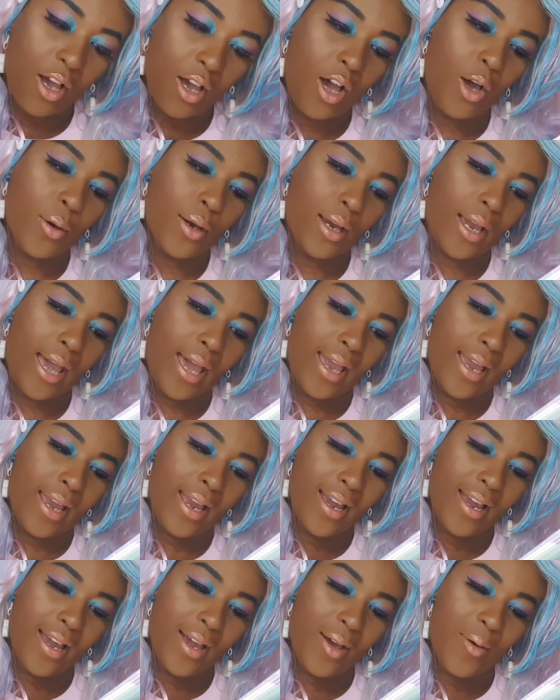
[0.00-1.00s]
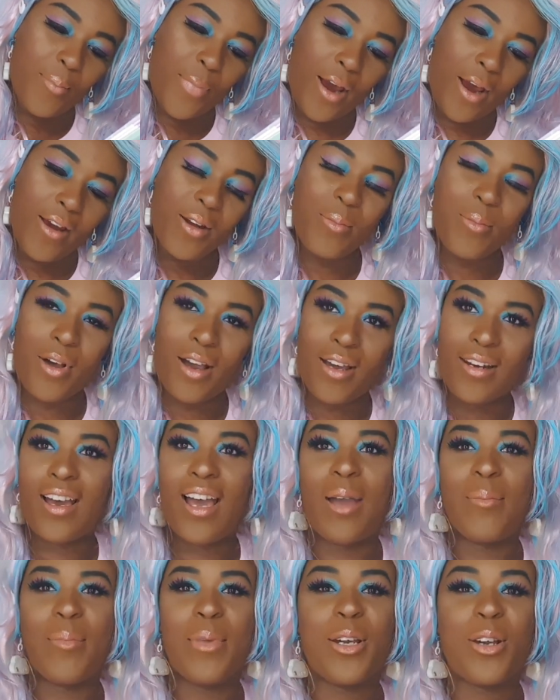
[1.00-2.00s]
Okay, bearing in mind,
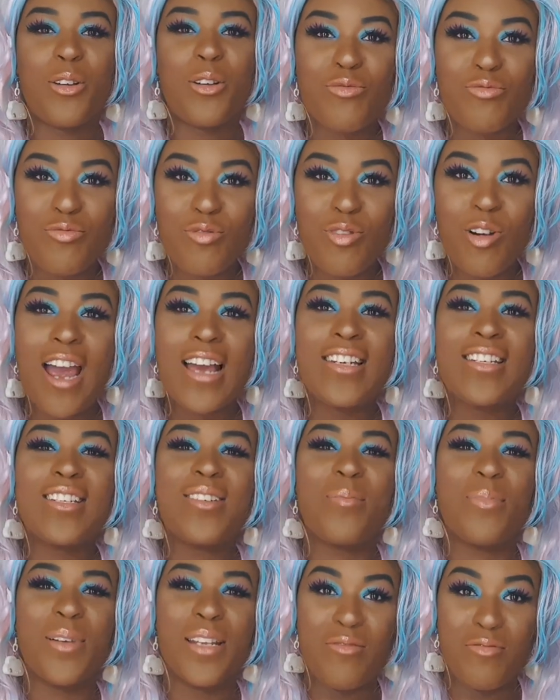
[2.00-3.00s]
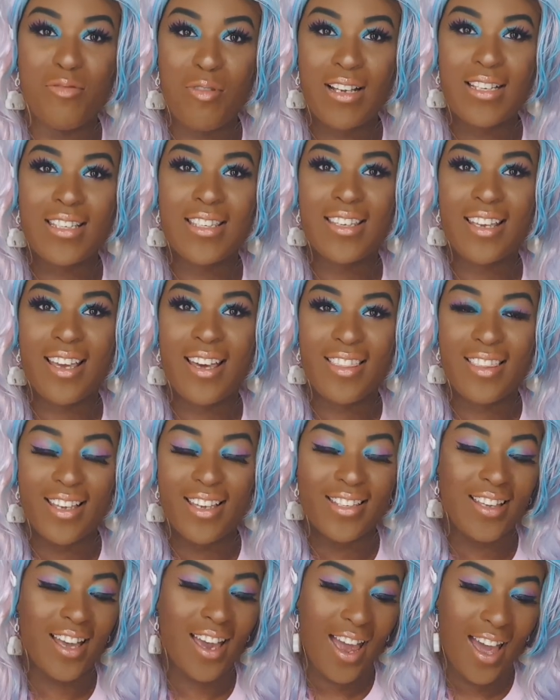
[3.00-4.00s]
I'm incredibly rusty at
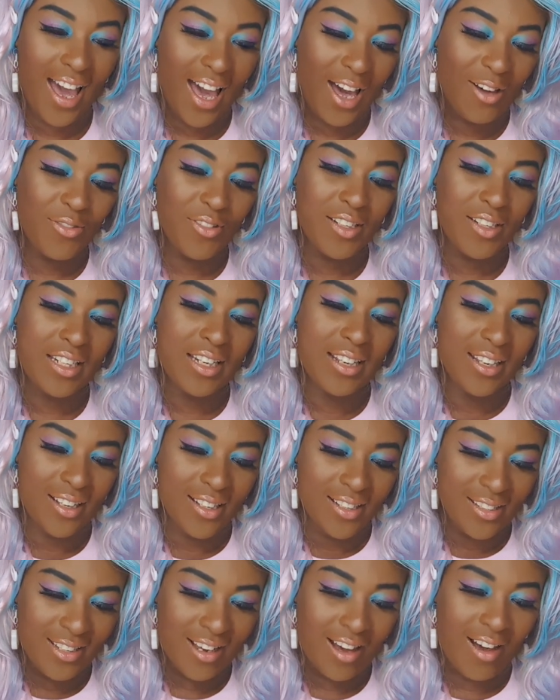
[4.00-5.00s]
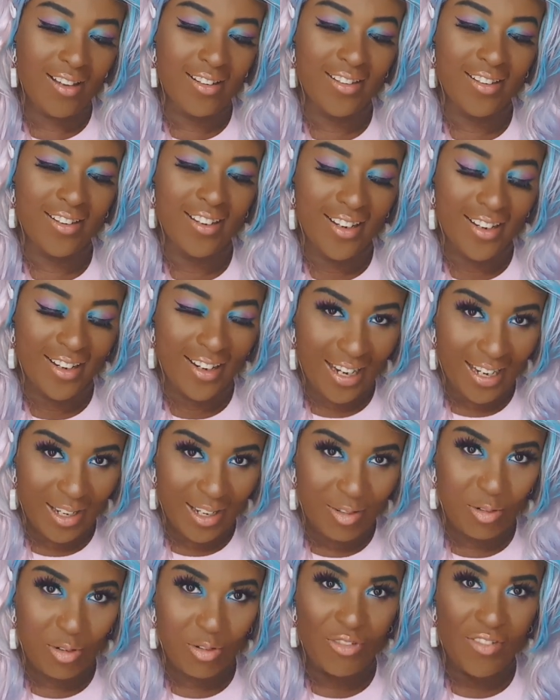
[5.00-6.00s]
this. I haven't done
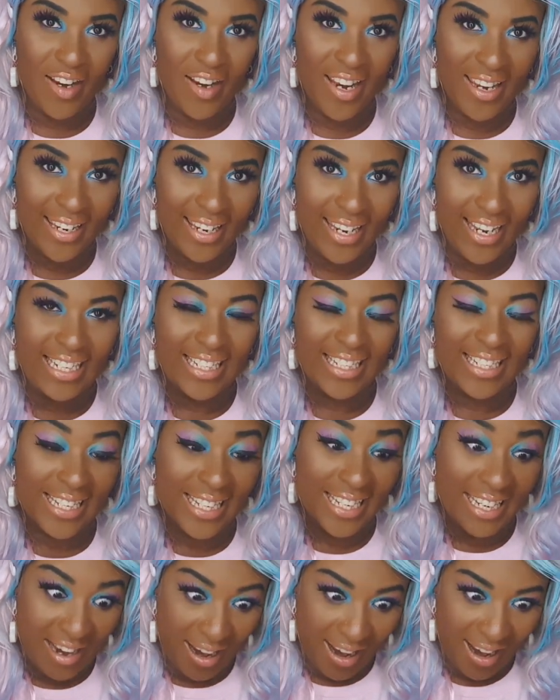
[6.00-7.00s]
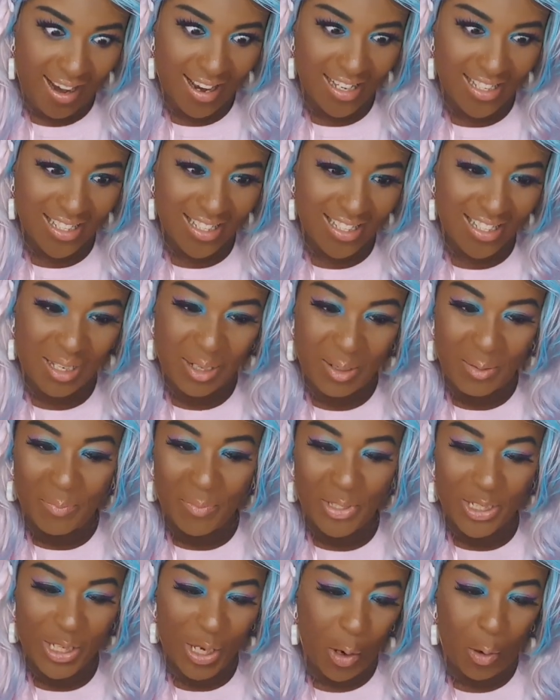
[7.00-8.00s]
calligraphy in years.
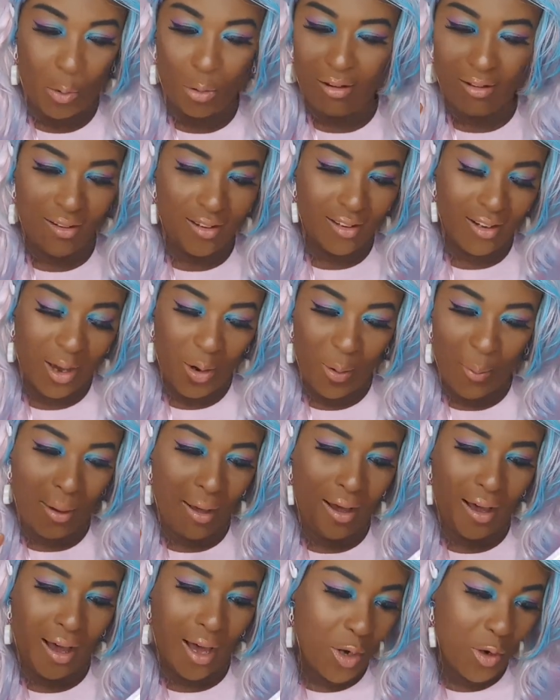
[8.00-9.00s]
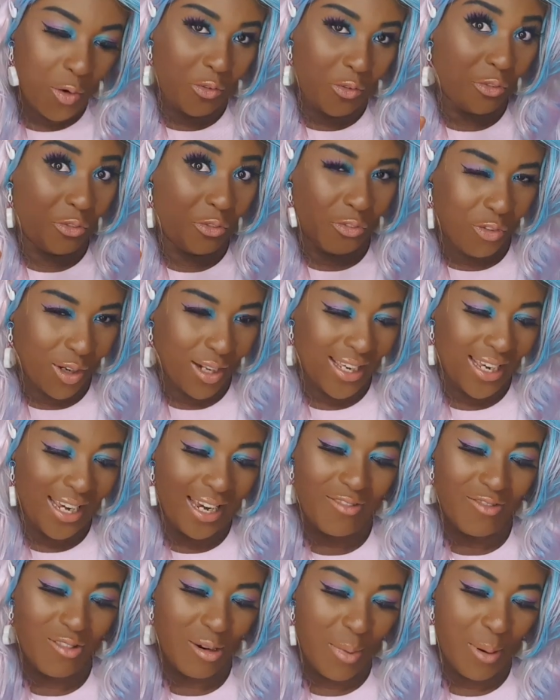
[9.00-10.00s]
So, you know, I
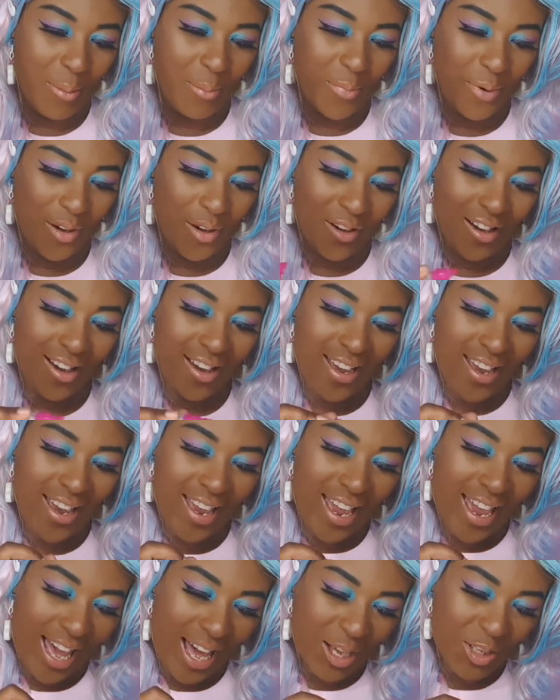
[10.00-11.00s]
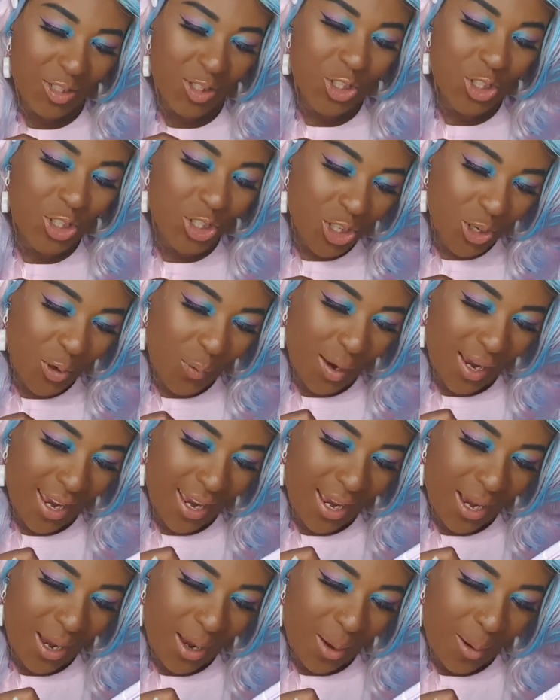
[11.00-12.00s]
fully remember how to do
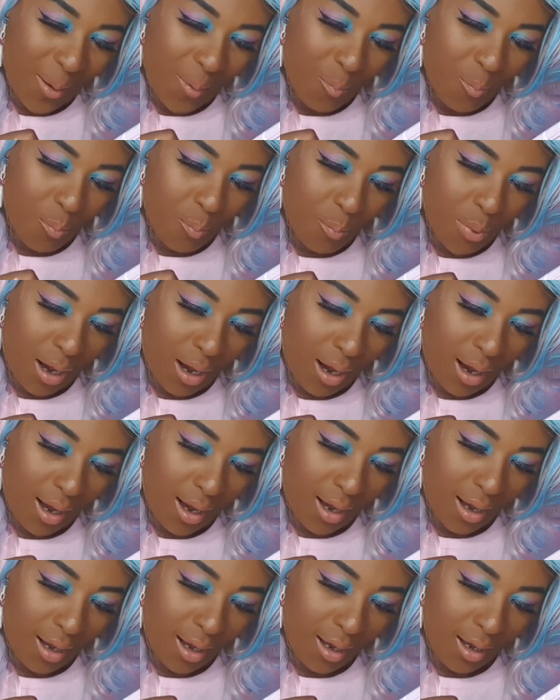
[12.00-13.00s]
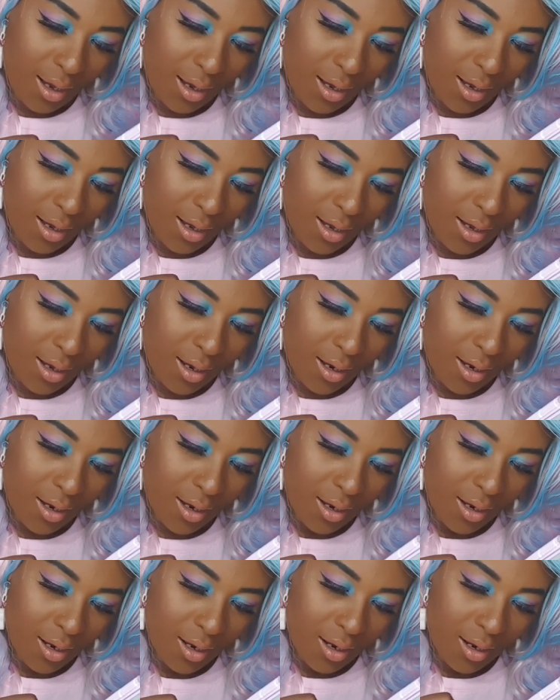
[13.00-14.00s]
it, but
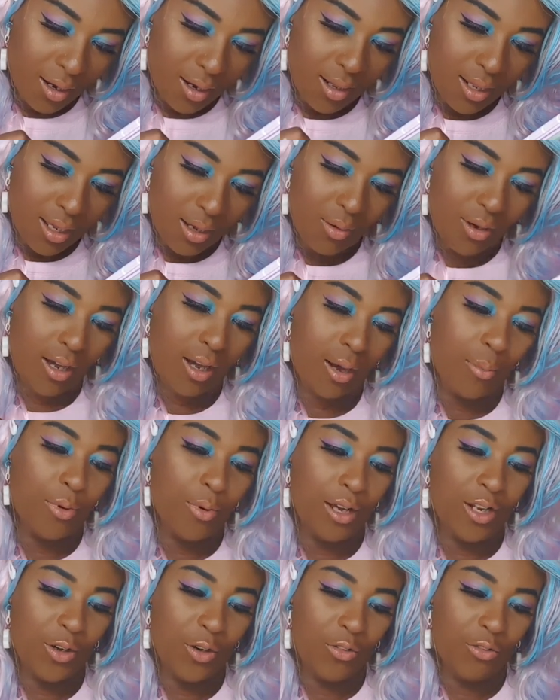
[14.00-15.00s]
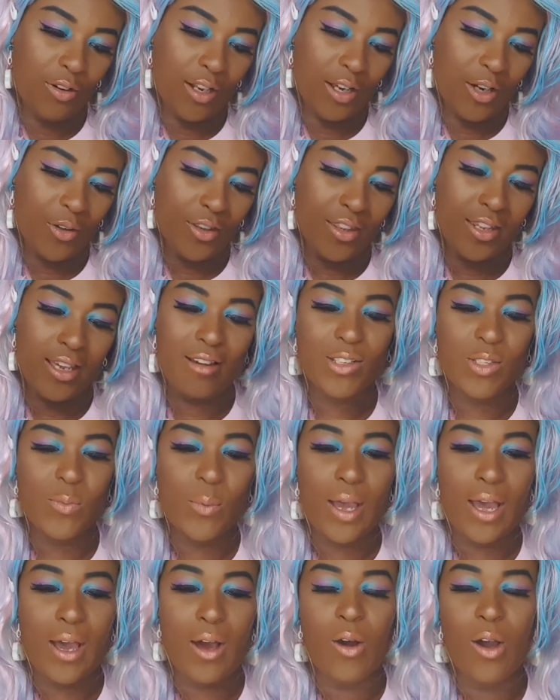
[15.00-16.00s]
there we go. I'll put a little flick on there as
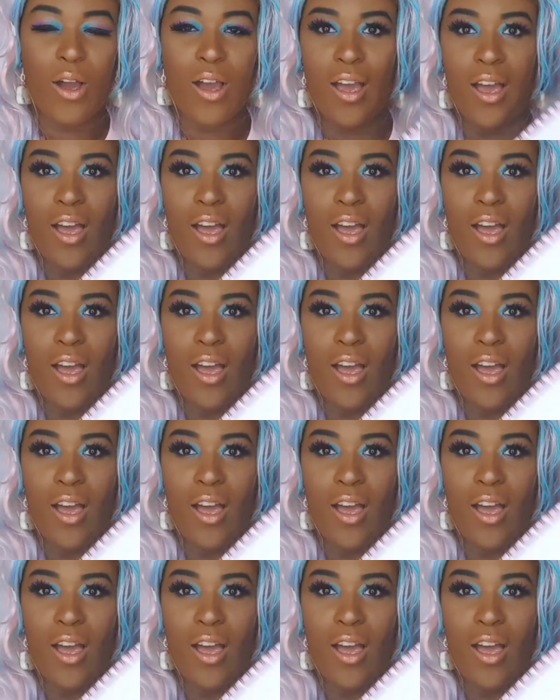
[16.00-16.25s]
well.